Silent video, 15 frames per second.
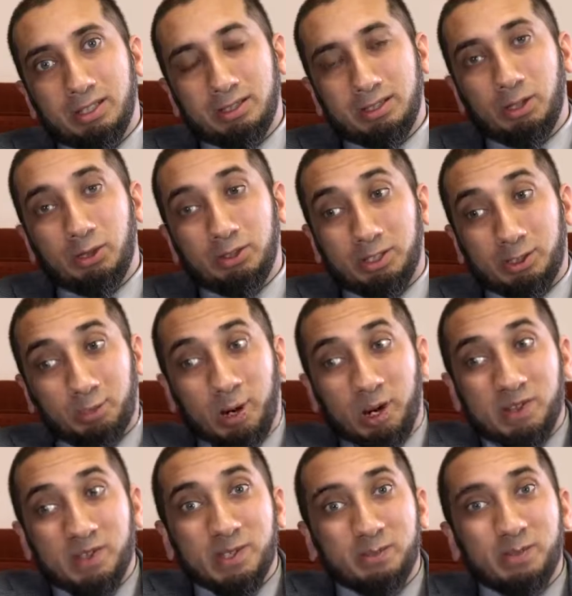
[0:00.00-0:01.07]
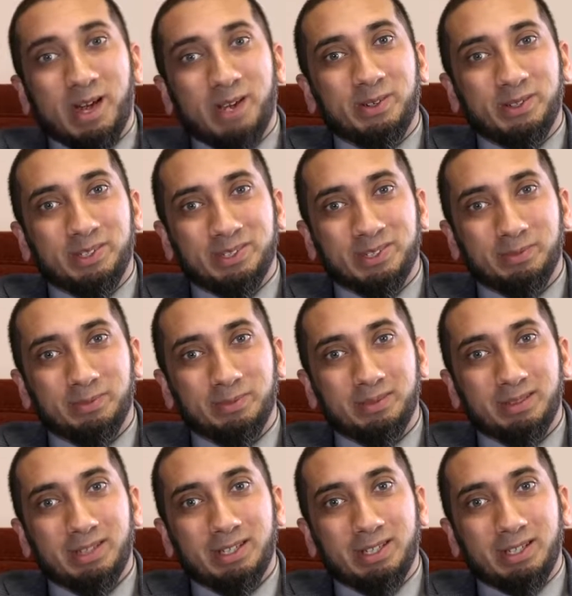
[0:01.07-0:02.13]
This is part of his mannerism.
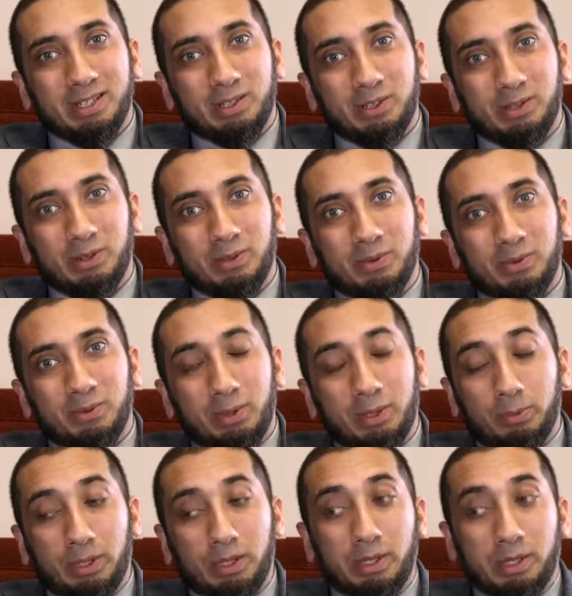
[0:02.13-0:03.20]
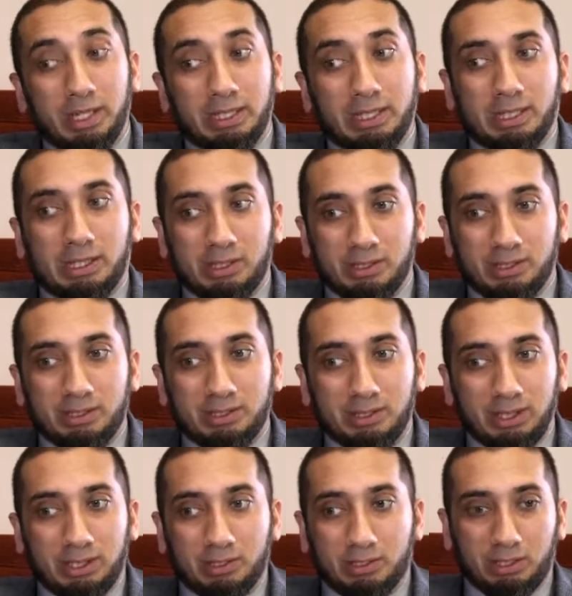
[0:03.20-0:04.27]
We're learning that there's
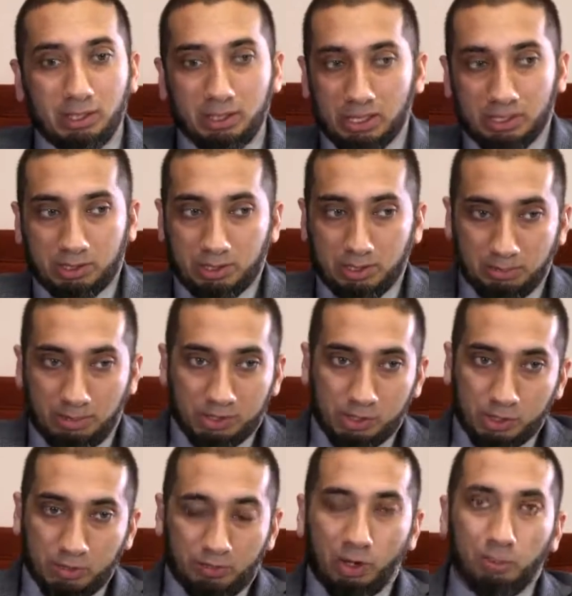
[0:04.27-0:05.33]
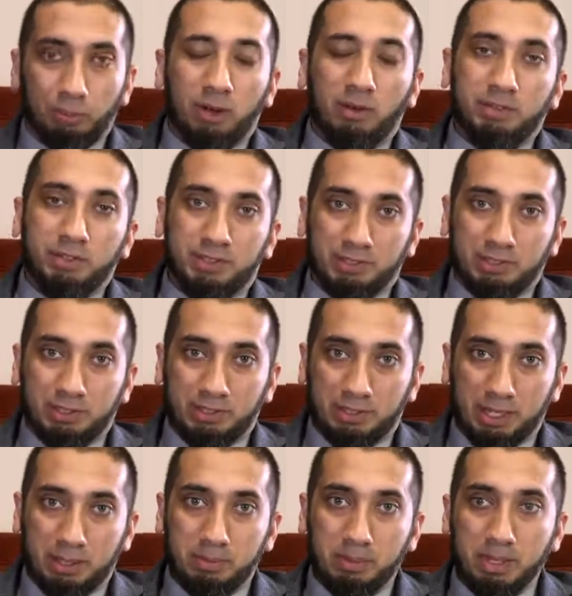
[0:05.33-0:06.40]
yes, the message of all prophets is the
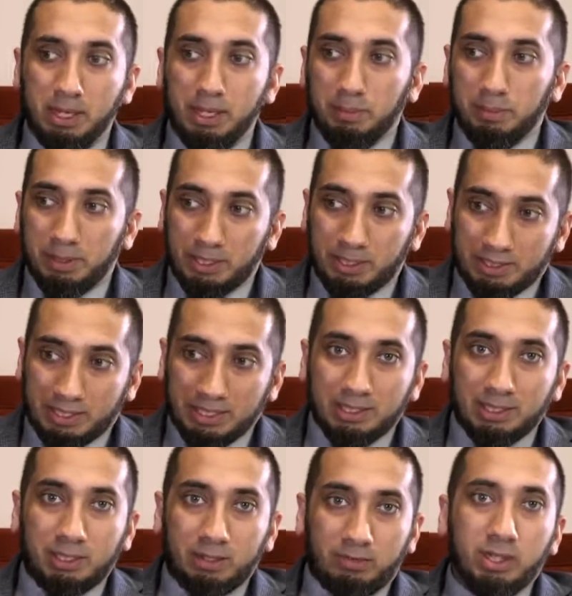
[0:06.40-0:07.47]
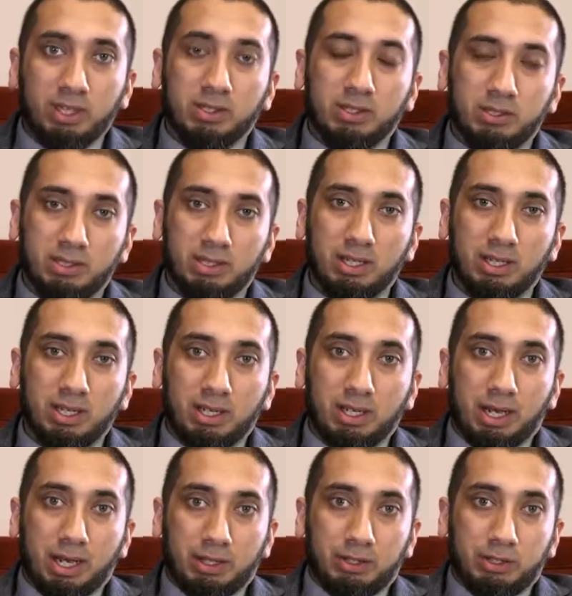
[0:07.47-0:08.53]
same, but there's sensitivities.
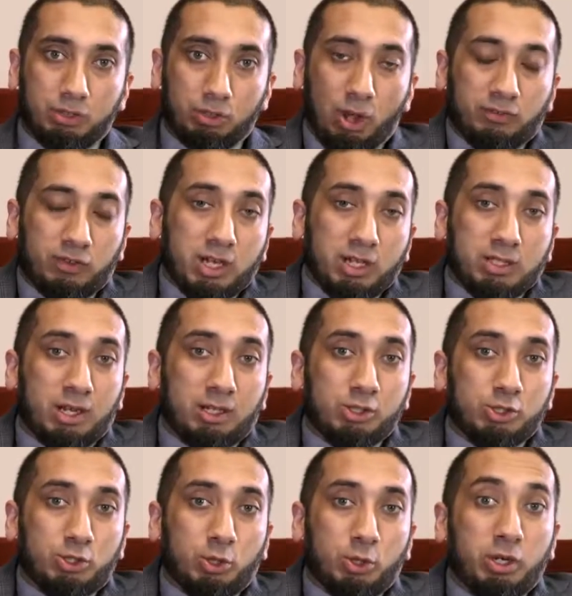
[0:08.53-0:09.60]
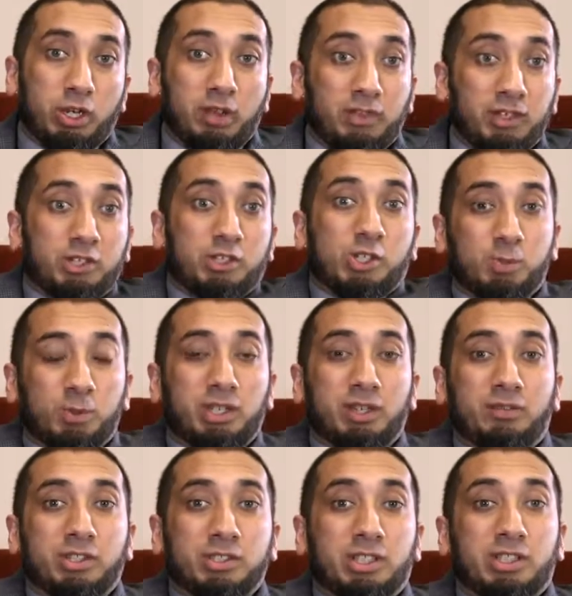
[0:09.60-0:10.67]
And you have to acknowledge the good, even a
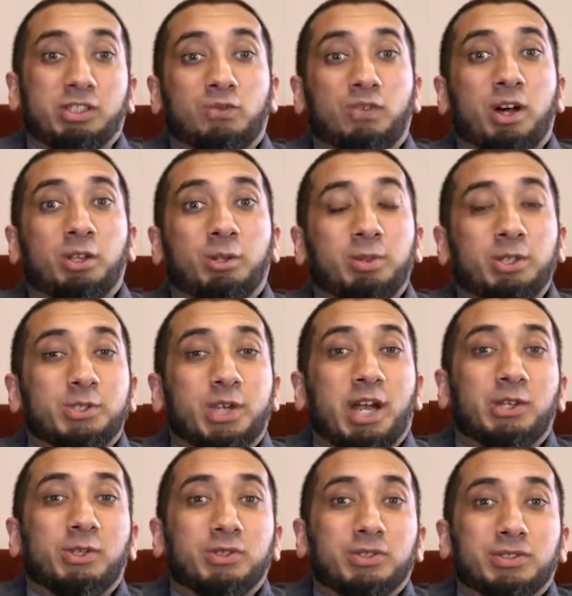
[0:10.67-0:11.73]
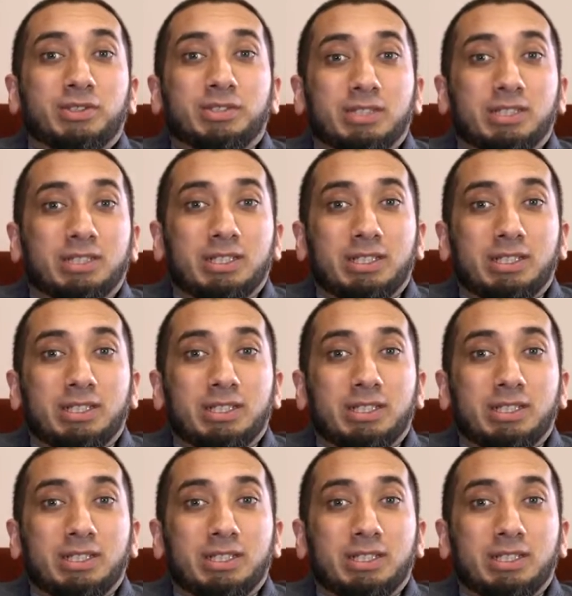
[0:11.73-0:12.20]
disbeliever, is that his father builds idols.